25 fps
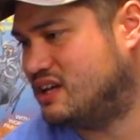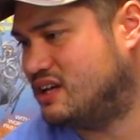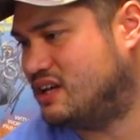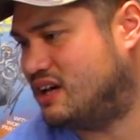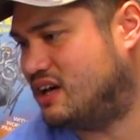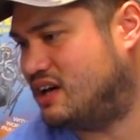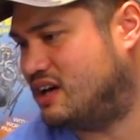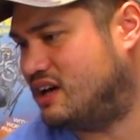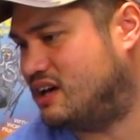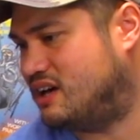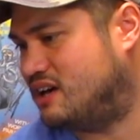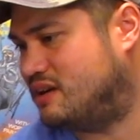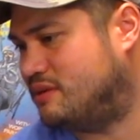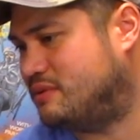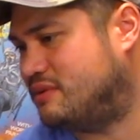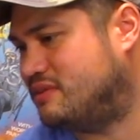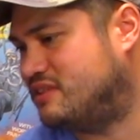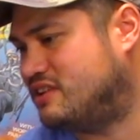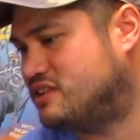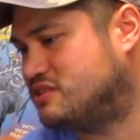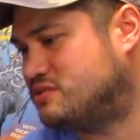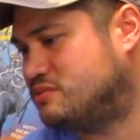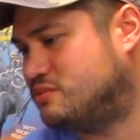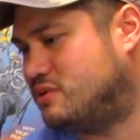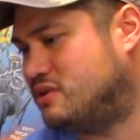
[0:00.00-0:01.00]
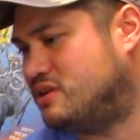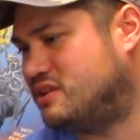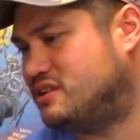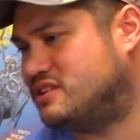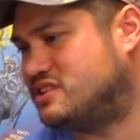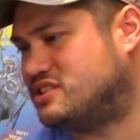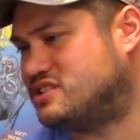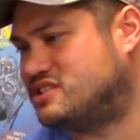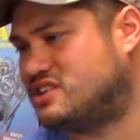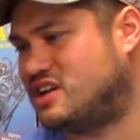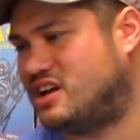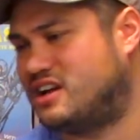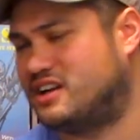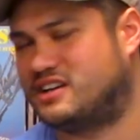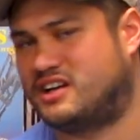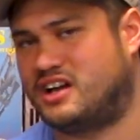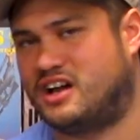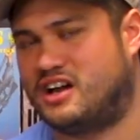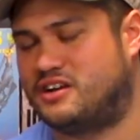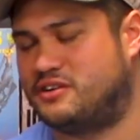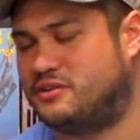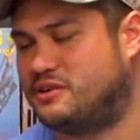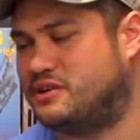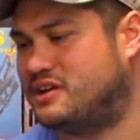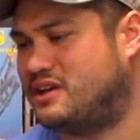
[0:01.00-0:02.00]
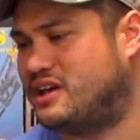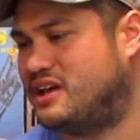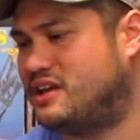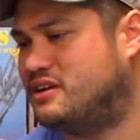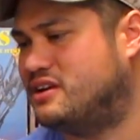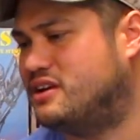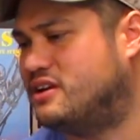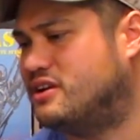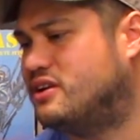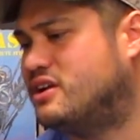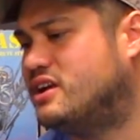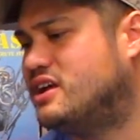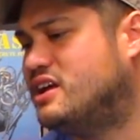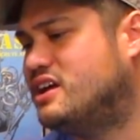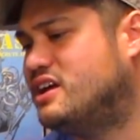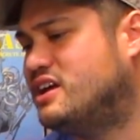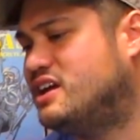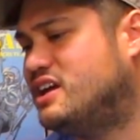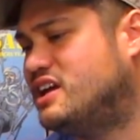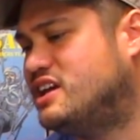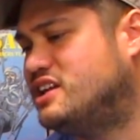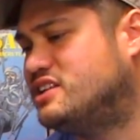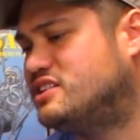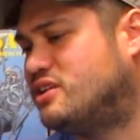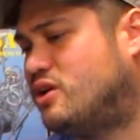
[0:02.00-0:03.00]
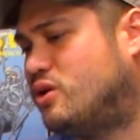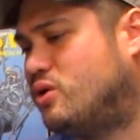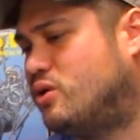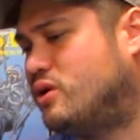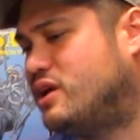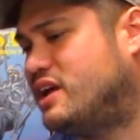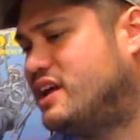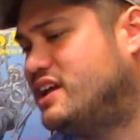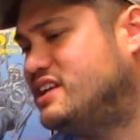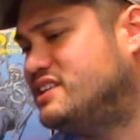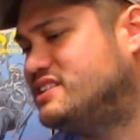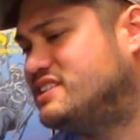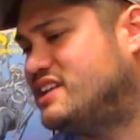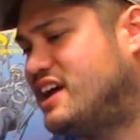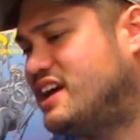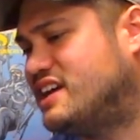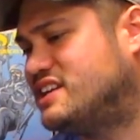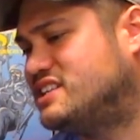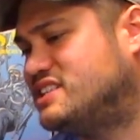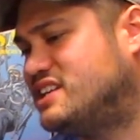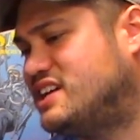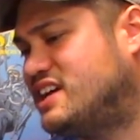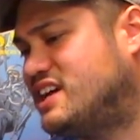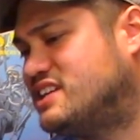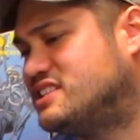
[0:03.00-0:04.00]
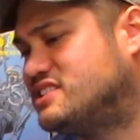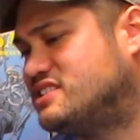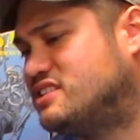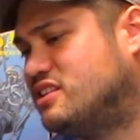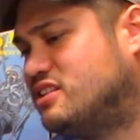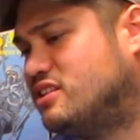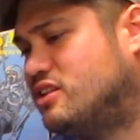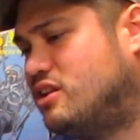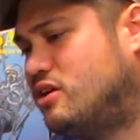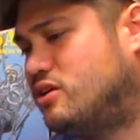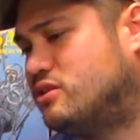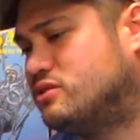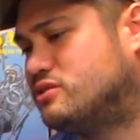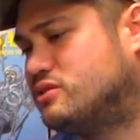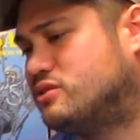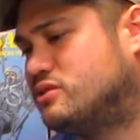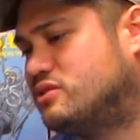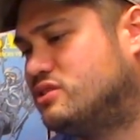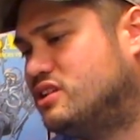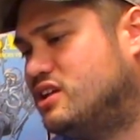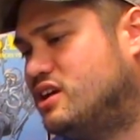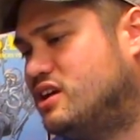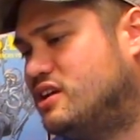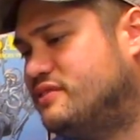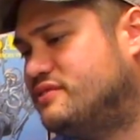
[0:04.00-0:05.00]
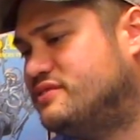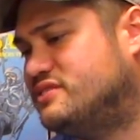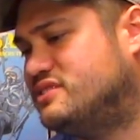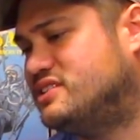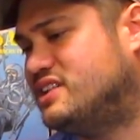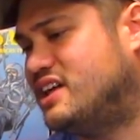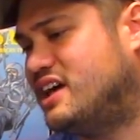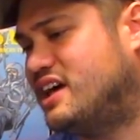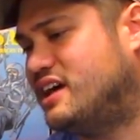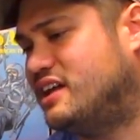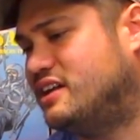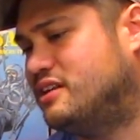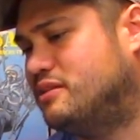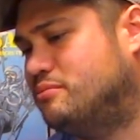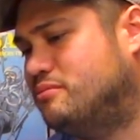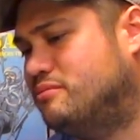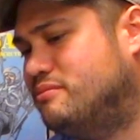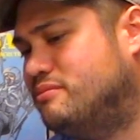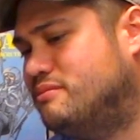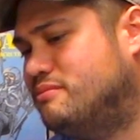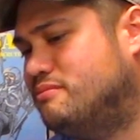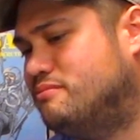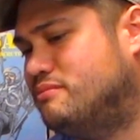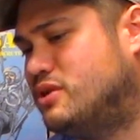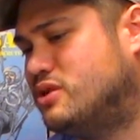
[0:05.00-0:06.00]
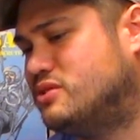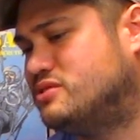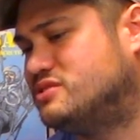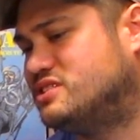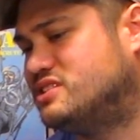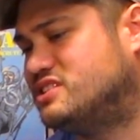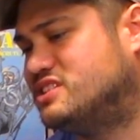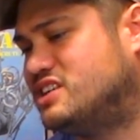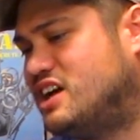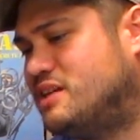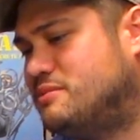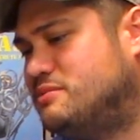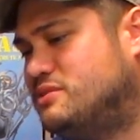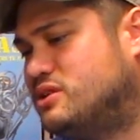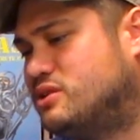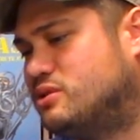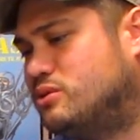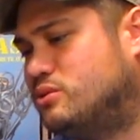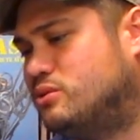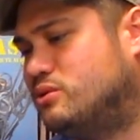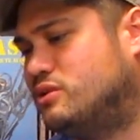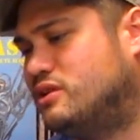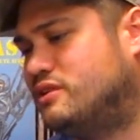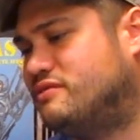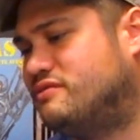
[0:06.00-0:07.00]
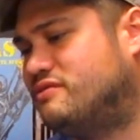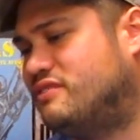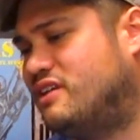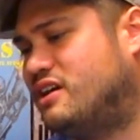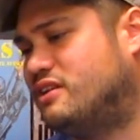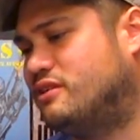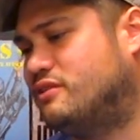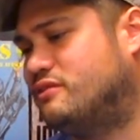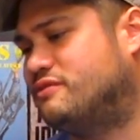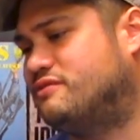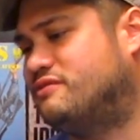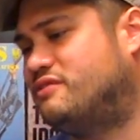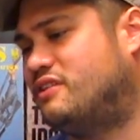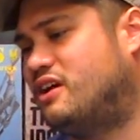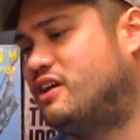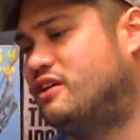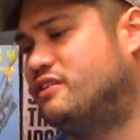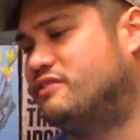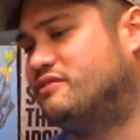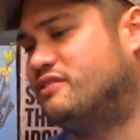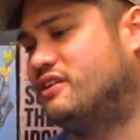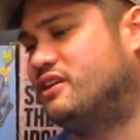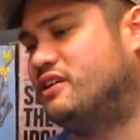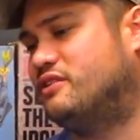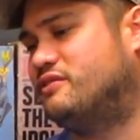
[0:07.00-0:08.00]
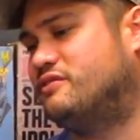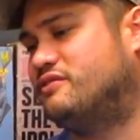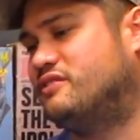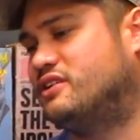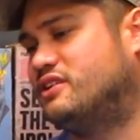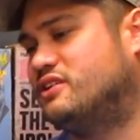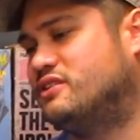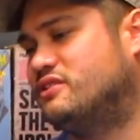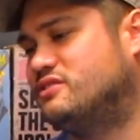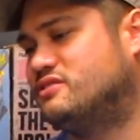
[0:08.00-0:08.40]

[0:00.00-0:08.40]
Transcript: And this one, Sean Connery had here. Mm-hmm. He's actually has the longer gloves that most of the time you can only find on firefighter figures.